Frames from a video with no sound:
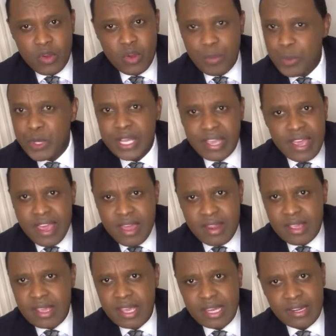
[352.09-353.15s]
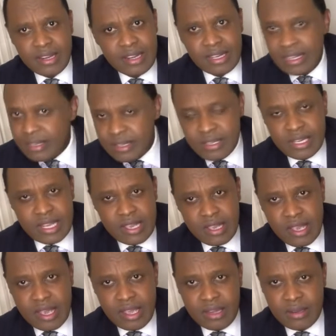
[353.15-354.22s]
communicating and
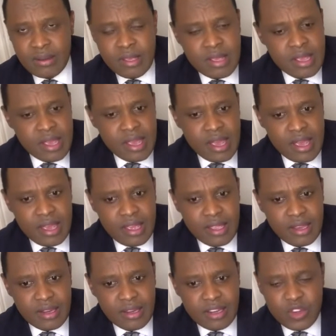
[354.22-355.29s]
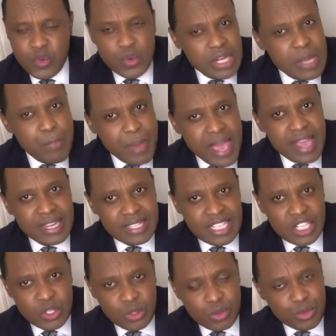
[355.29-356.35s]
listening and really paying
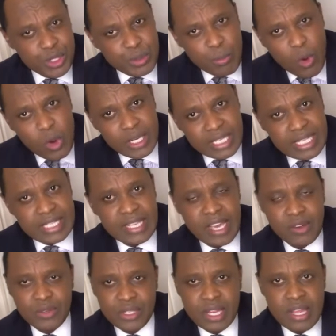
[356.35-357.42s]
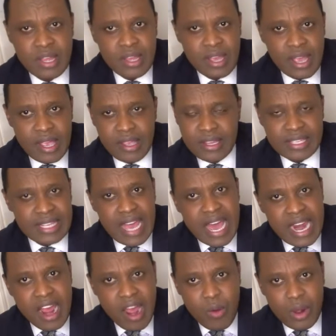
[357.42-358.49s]
attention to small details is
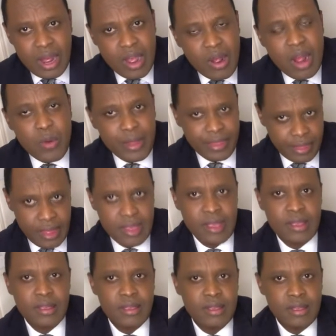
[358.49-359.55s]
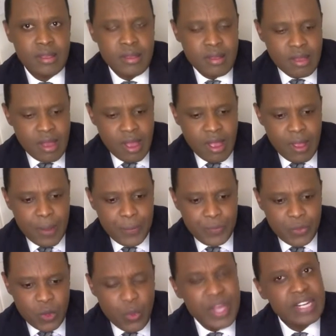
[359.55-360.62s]
not our thing.
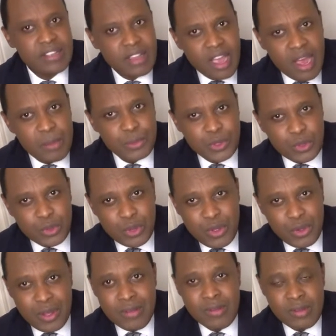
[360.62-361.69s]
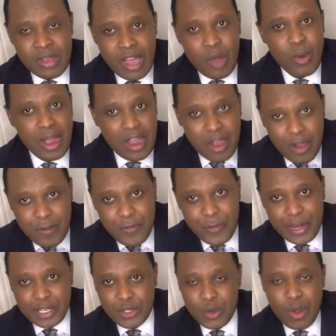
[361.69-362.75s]
When it comes to our
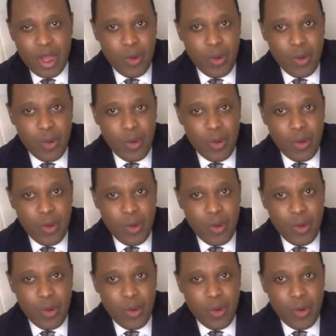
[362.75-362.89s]
girlfriends or